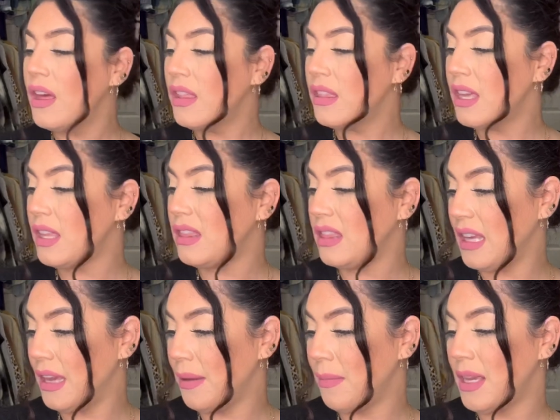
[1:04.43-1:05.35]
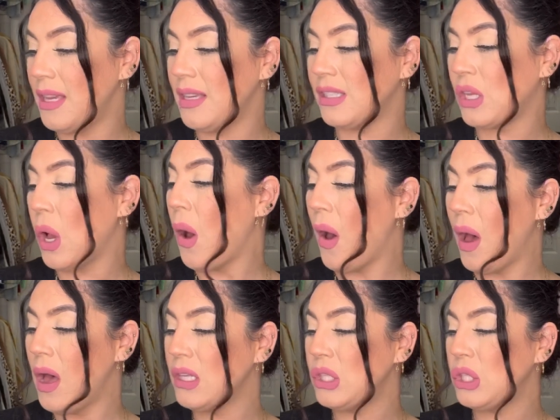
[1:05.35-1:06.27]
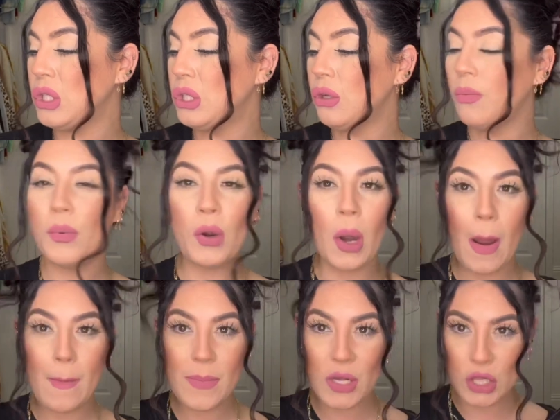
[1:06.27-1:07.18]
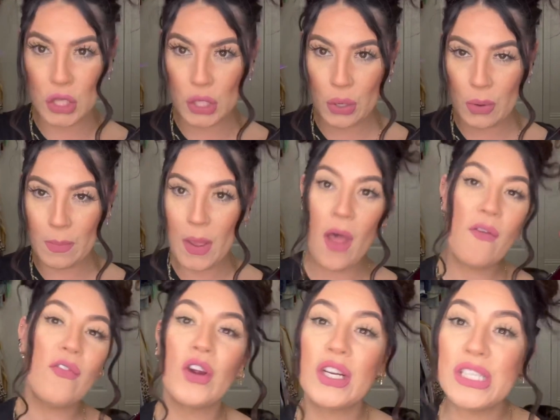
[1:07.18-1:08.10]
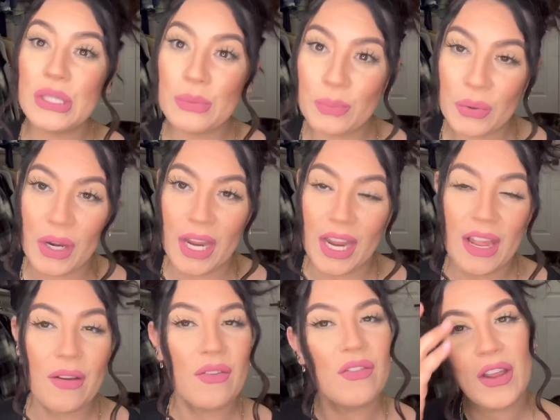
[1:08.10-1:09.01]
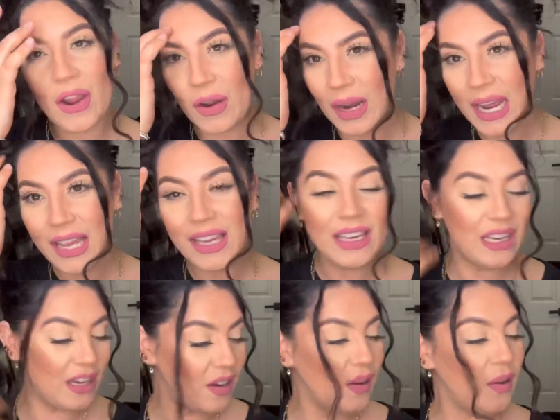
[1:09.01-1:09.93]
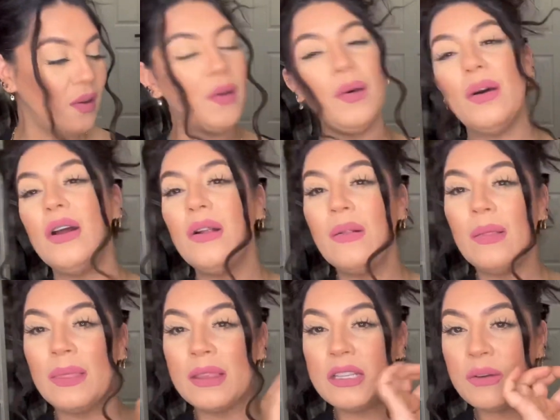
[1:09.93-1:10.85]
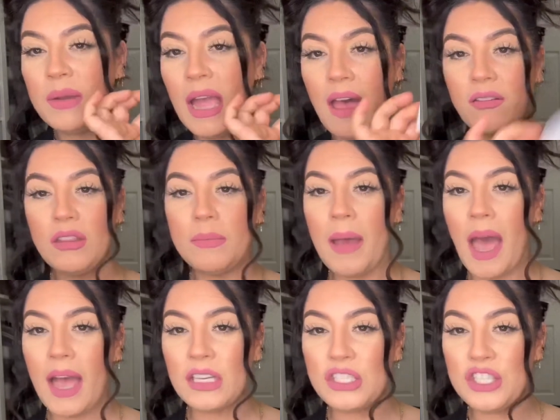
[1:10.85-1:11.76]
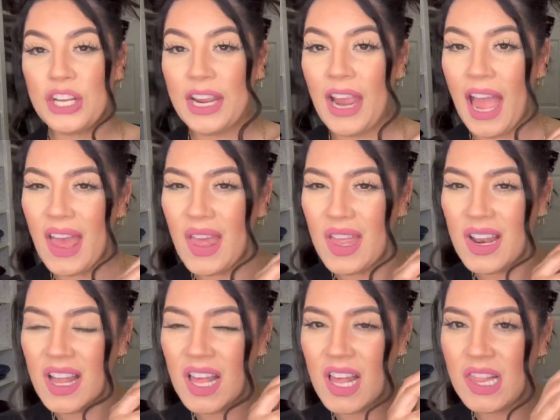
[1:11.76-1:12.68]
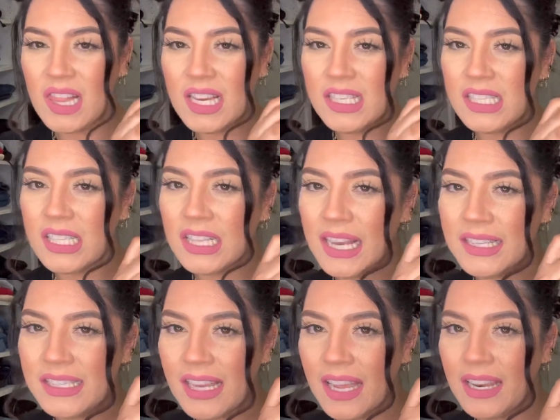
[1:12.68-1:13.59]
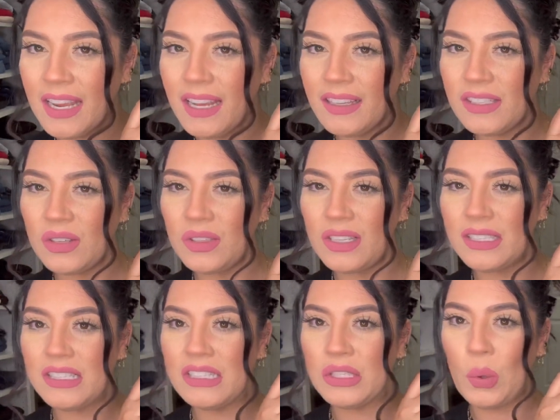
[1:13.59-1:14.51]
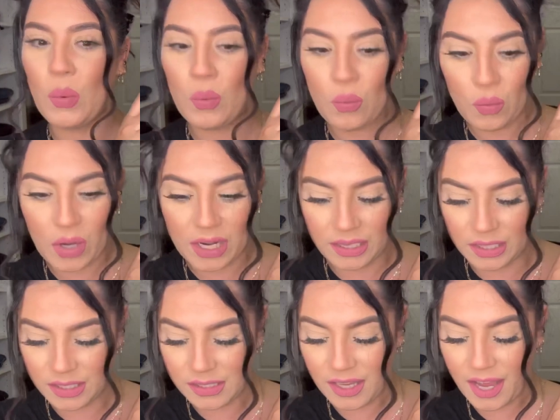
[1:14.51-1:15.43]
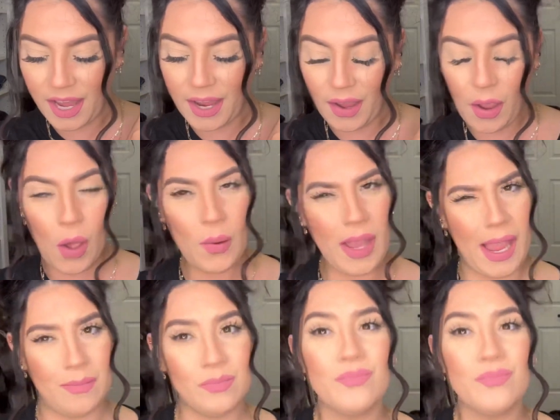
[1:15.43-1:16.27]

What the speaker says: The theme is called Super Bloom for Spring. Very cute. So we have the packaging and let's glance at it. So this is what it looks like. Okay.